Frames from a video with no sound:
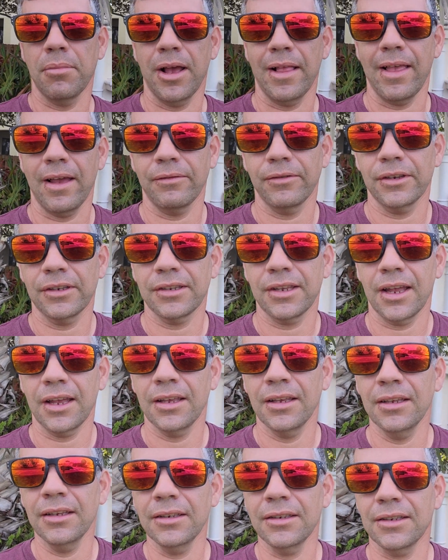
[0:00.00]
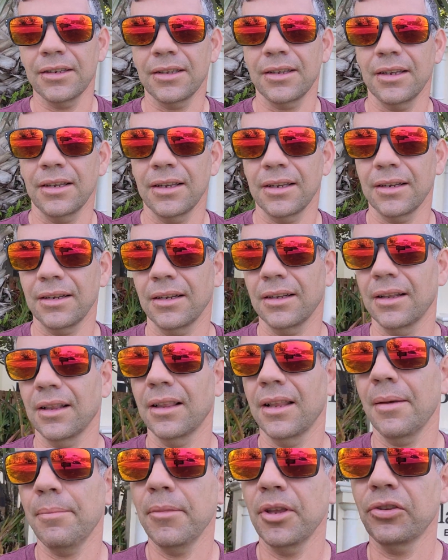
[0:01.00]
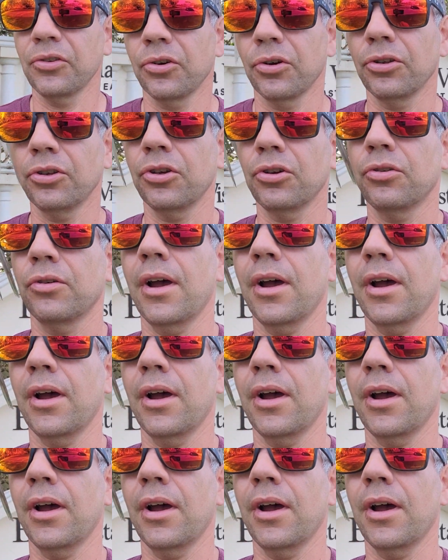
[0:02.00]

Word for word: Bella Vista East. Let me turn you